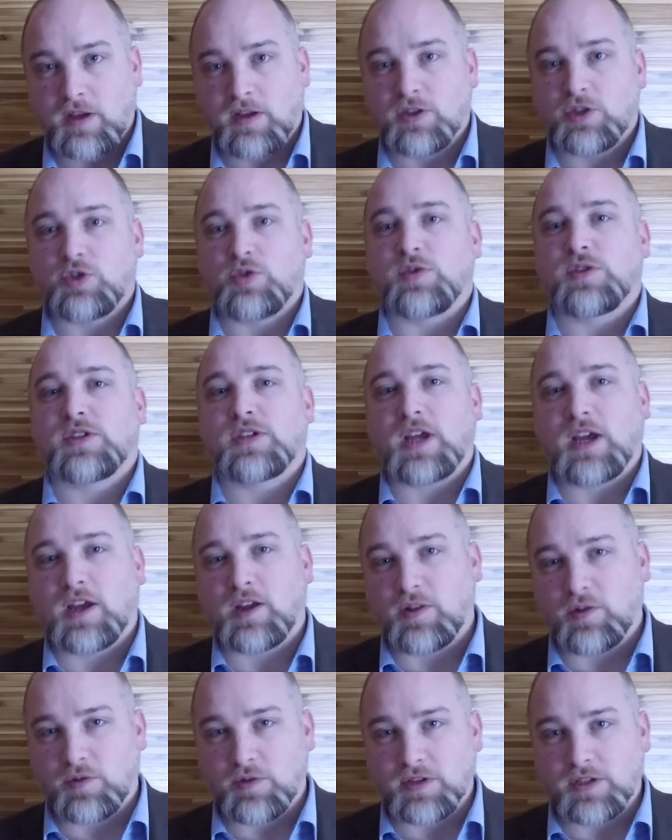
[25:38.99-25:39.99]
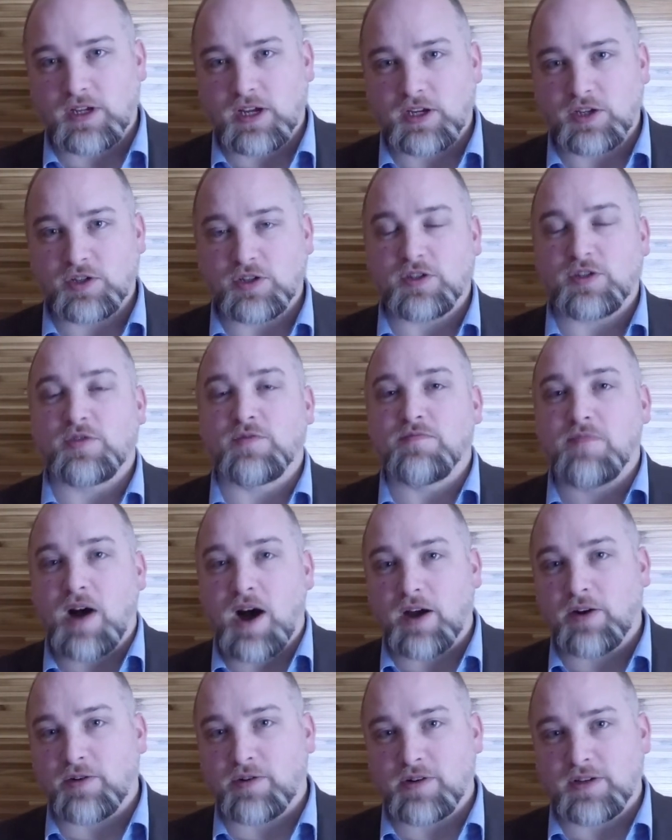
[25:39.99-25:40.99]
to secularization, to
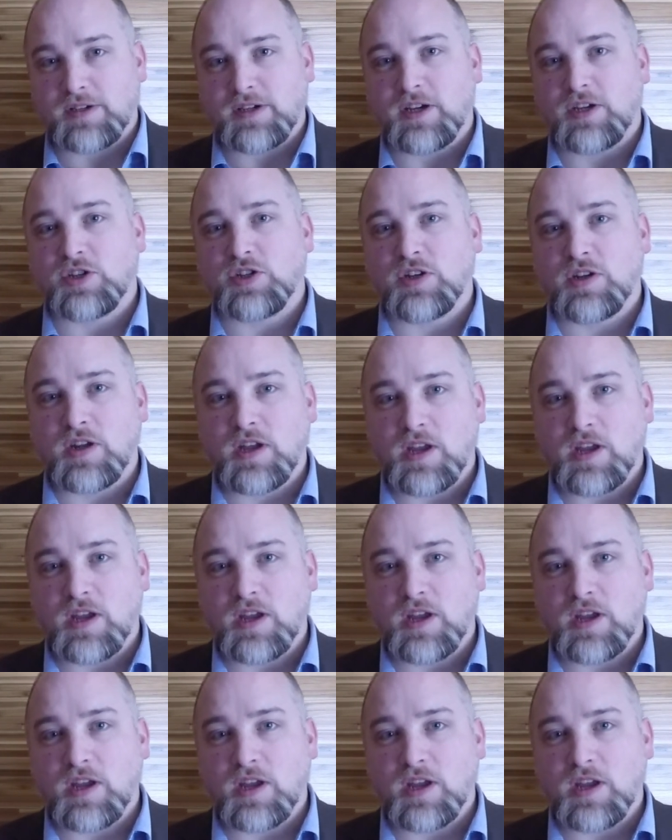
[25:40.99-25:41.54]
modernization